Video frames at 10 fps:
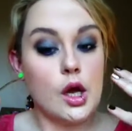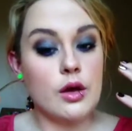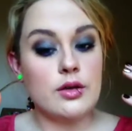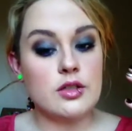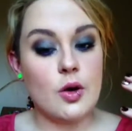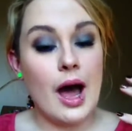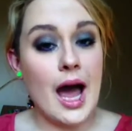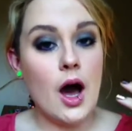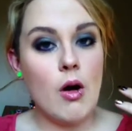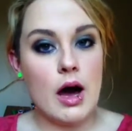So
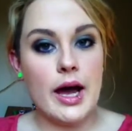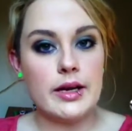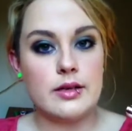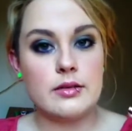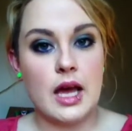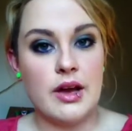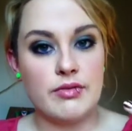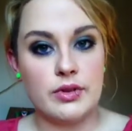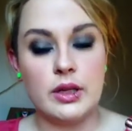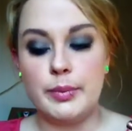how I
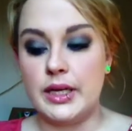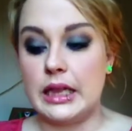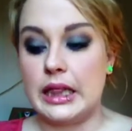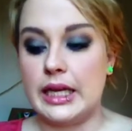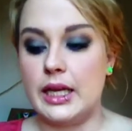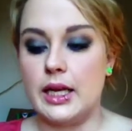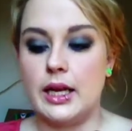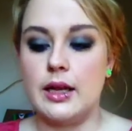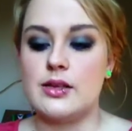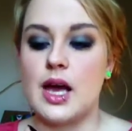have been cleaning it
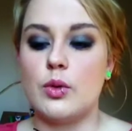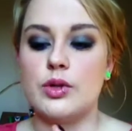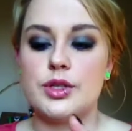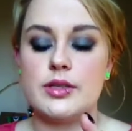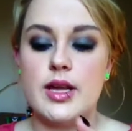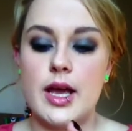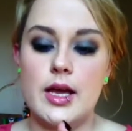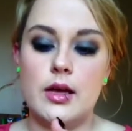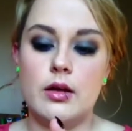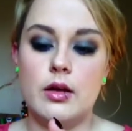is I will just
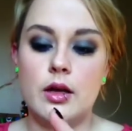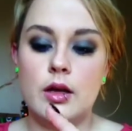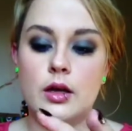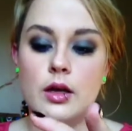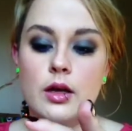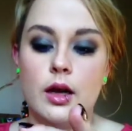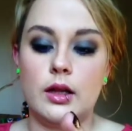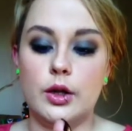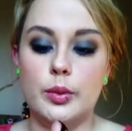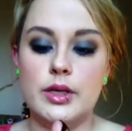take a
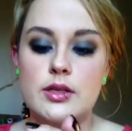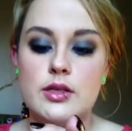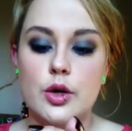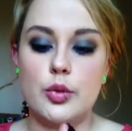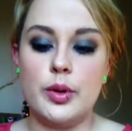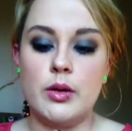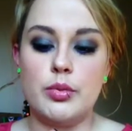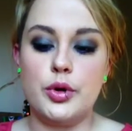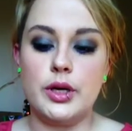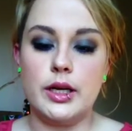little bit of soap and
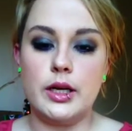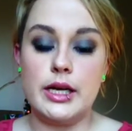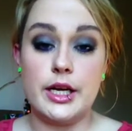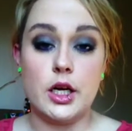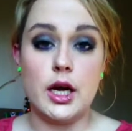put it here.